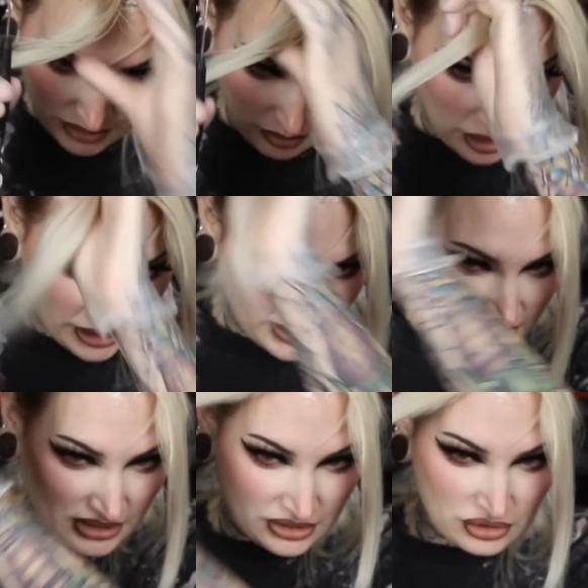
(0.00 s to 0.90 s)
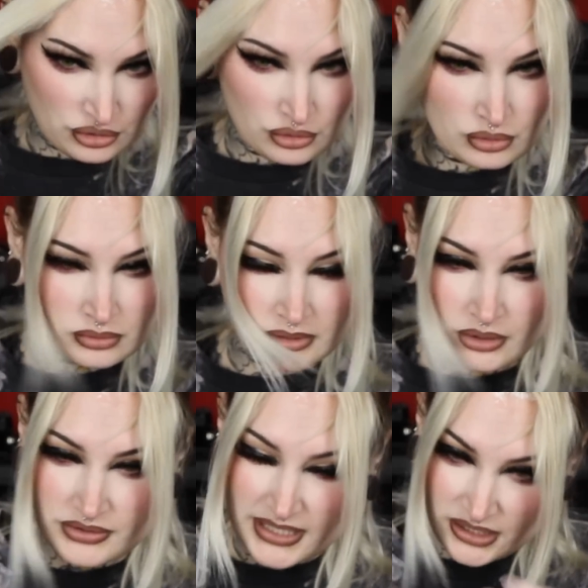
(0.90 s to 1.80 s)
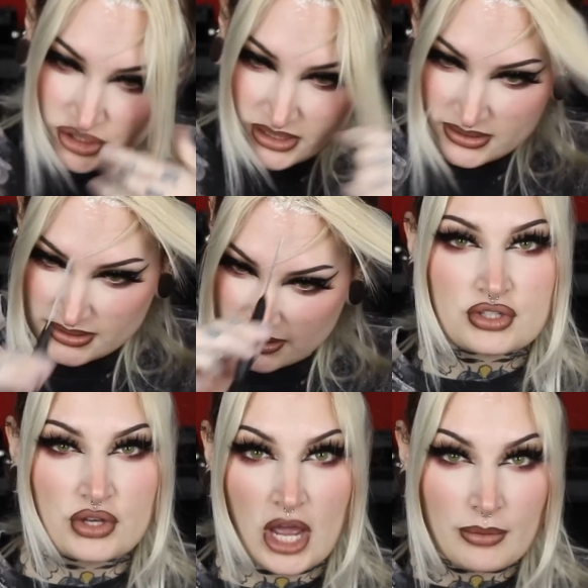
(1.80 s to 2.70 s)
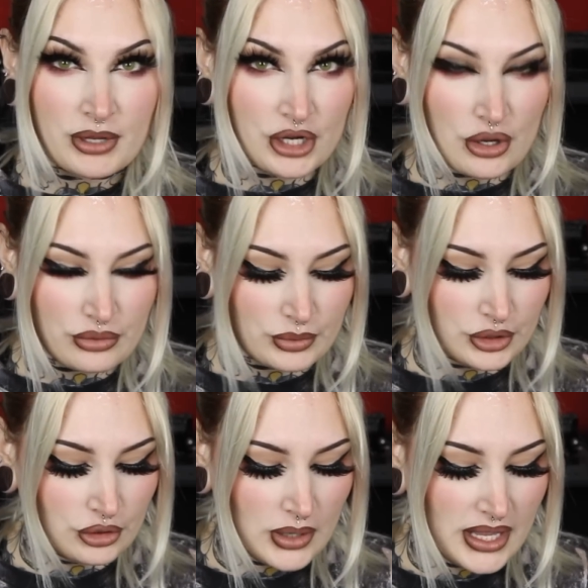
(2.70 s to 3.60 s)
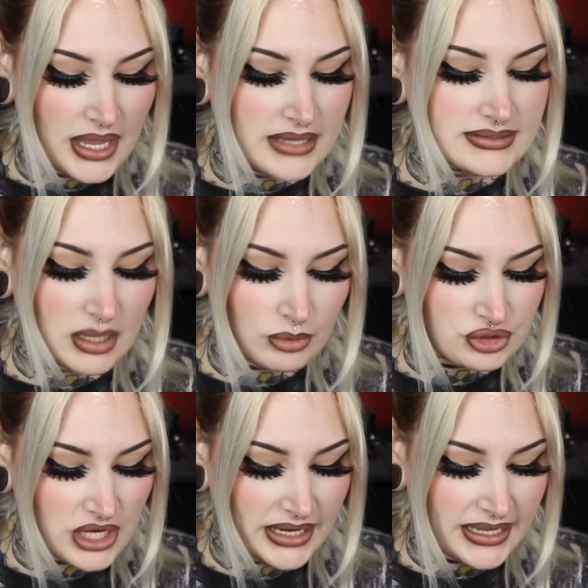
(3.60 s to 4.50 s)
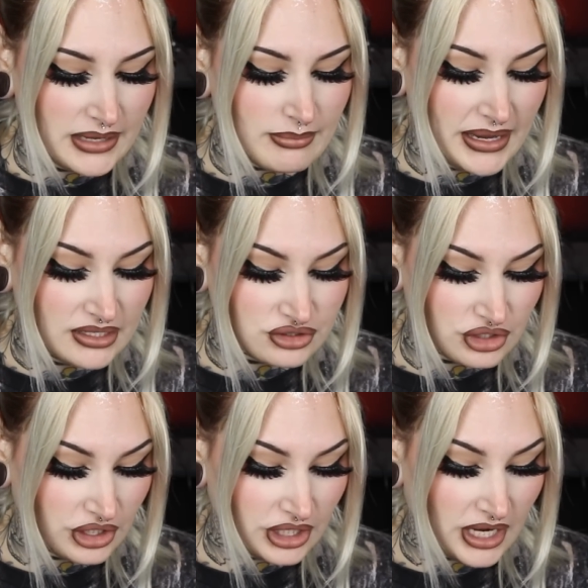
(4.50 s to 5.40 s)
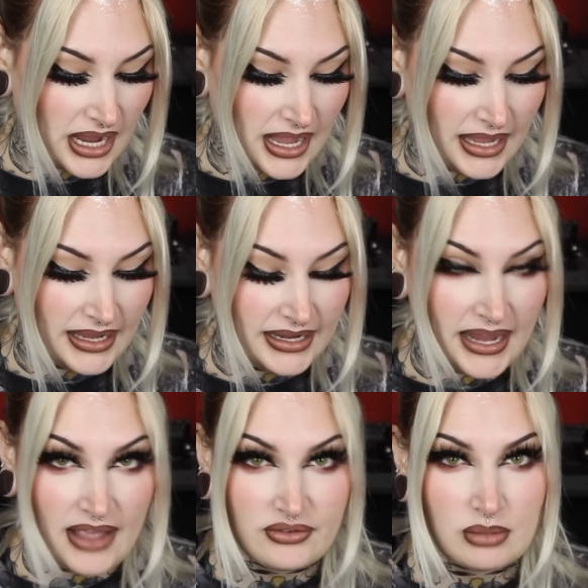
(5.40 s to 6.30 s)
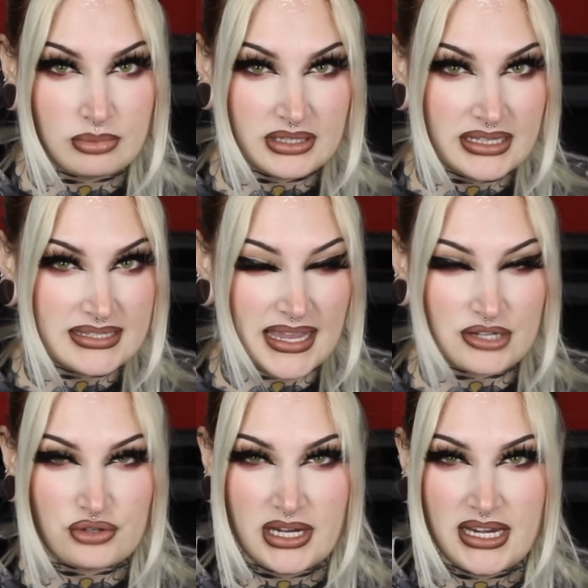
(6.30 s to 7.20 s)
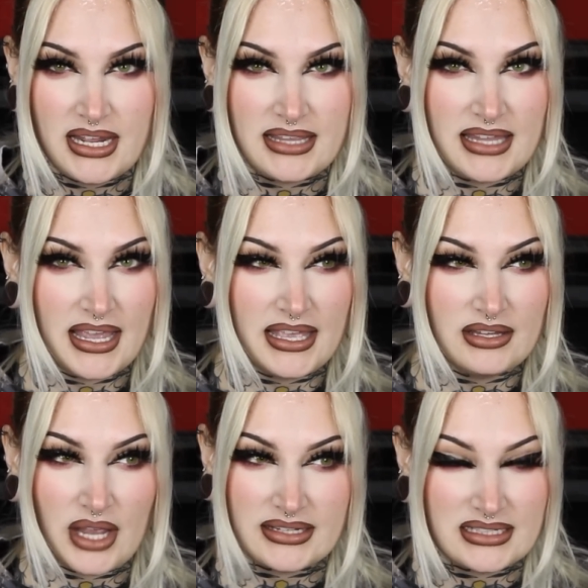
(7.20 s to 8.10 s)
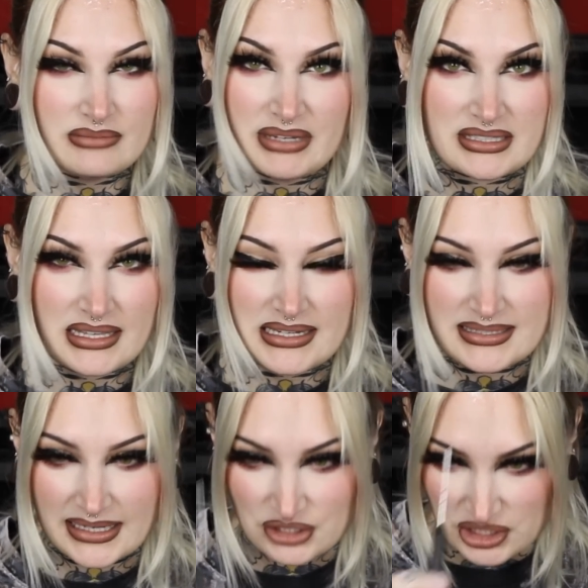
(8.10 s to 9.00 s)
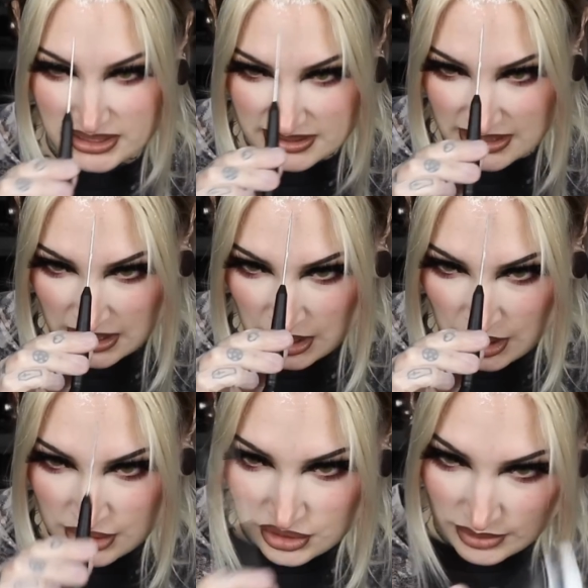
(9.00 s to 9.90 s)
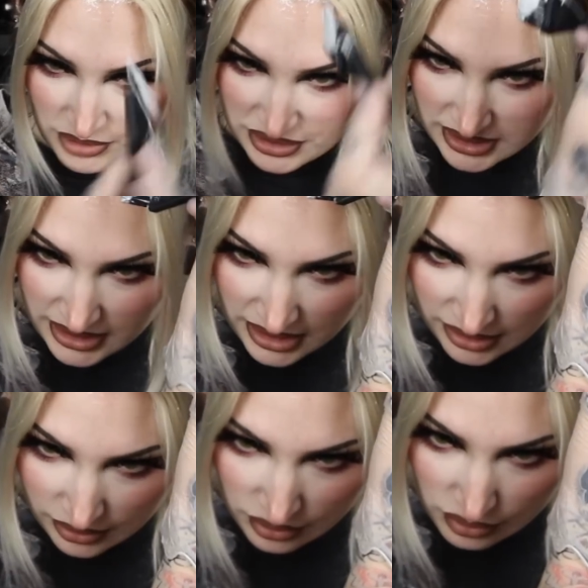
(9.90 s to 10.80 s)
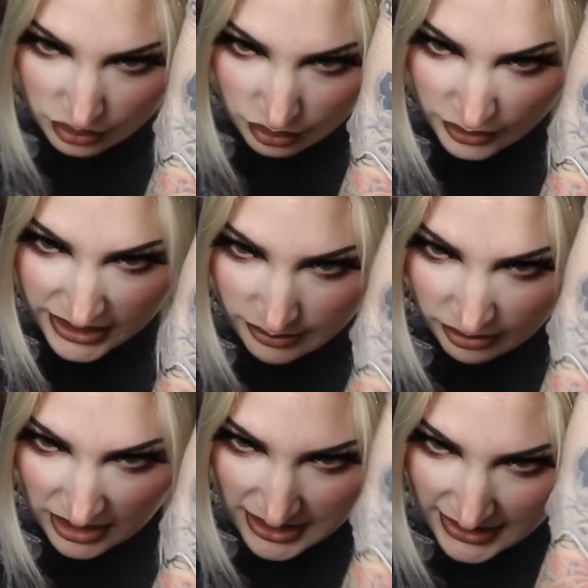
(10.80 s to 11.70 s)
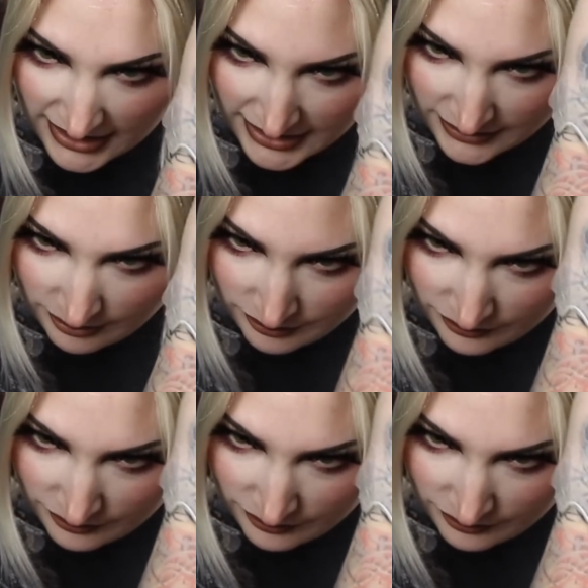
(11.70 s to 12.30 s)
gonna part it into the two little sections. So now I'm gonna go through and double check and make sure I have completely saturated and that I didn't miss any sections. So I'm just gonna reapply